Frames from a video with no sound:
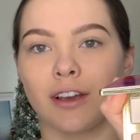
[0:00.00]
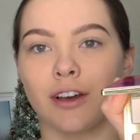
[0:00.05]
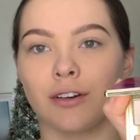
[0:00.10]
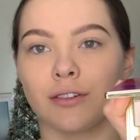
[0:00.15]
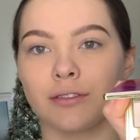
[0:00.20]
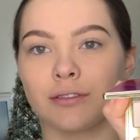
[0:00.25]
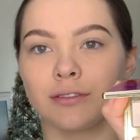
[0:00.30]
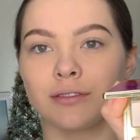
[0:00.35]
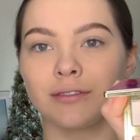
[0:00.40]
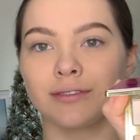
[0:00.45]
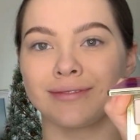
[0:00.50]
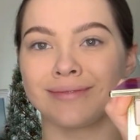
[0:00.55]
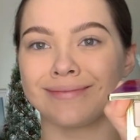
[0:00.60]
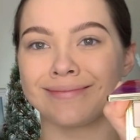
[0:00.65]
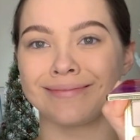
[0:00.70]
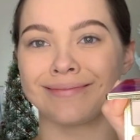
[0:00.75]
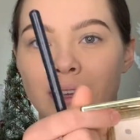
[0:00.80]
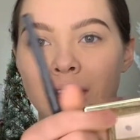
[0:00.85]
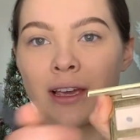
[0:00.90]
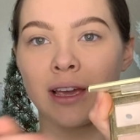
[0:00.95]

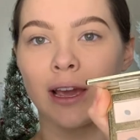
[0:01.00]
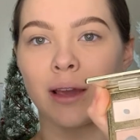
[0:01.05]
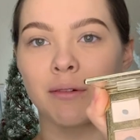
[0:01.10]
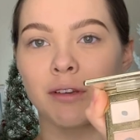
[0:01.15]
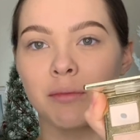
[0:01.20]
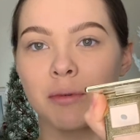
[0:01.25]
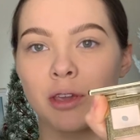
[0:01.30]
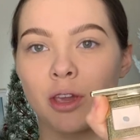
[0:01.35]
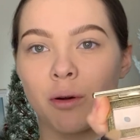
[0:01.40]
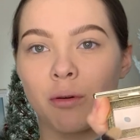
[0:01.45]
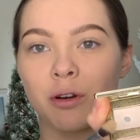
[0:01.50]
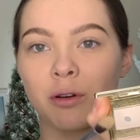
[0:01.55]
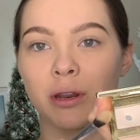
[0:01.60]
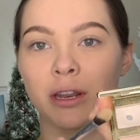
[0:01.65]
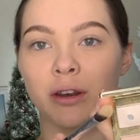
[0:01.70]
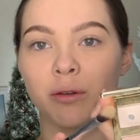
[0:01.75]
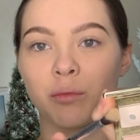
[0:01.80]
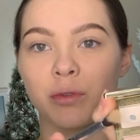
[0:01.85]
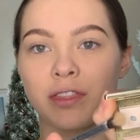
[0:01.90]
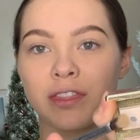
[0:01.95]
I'm gonna be going
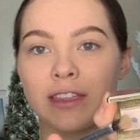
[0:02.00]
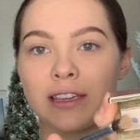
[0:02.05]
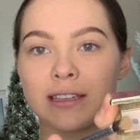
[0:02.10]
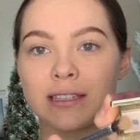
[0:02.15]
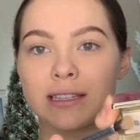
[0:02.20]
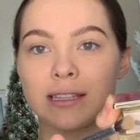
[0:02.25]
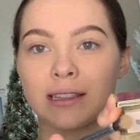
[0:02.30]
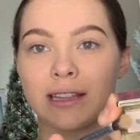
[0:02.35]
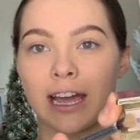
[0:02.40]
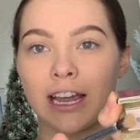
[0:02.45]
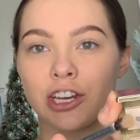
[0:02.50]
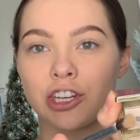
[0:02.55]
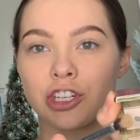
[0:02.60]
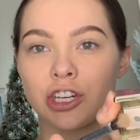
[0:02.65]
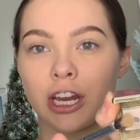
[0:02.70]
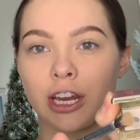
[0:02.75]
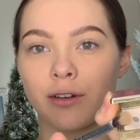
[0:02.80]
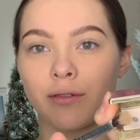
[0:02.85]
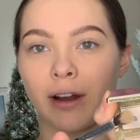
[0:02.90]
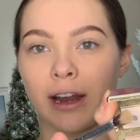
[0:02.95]
in with this light
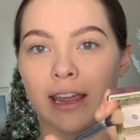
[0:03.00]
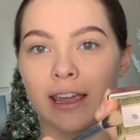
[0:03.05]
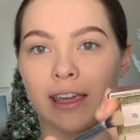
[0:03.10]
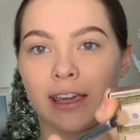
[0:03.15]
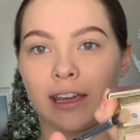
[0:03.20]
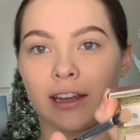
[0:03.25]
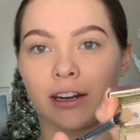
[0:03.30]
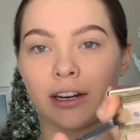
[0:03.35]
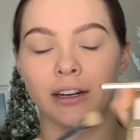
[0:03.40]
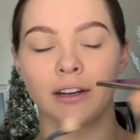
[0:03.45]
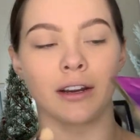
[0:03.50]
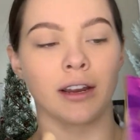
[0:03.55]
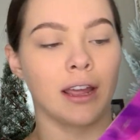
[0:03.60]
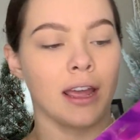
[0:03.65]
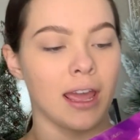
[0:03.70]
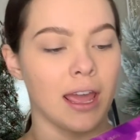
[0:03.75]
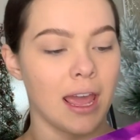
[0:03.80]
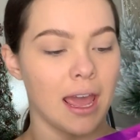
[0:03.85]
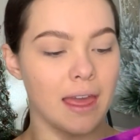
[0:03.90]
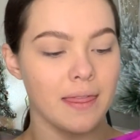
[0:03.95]
shade right here,
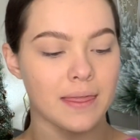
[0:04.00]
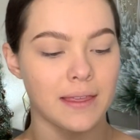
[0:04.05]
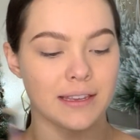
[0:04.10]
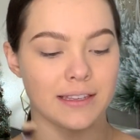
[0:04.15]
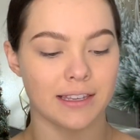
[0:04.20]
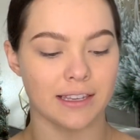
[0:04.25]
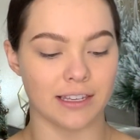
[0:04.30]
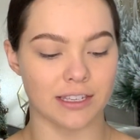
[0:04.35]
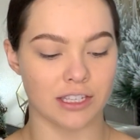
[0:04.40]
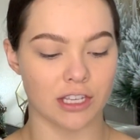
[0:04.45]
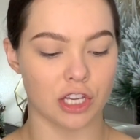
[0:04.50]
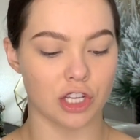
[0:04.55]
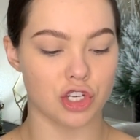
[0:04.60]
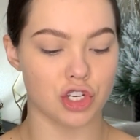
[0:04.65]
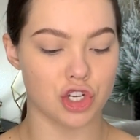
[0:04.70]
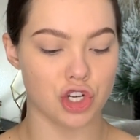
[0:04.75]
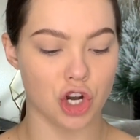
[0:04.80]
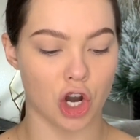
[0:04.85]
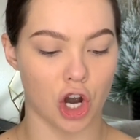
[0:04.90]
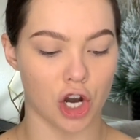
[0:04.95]
and this is
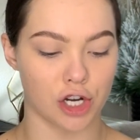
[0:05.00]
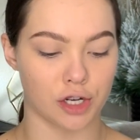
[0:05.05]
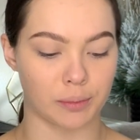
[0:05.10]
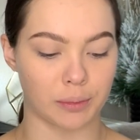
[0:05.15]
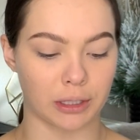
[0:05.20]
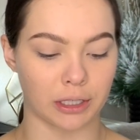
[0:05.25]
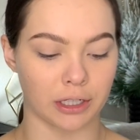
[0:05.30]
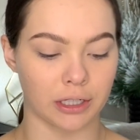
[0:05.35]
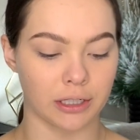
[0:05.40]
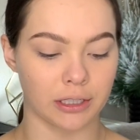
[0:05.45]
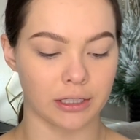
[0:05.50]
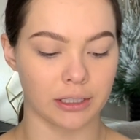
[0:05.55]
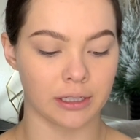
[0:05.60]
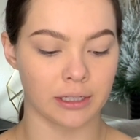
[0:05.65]
Charmer.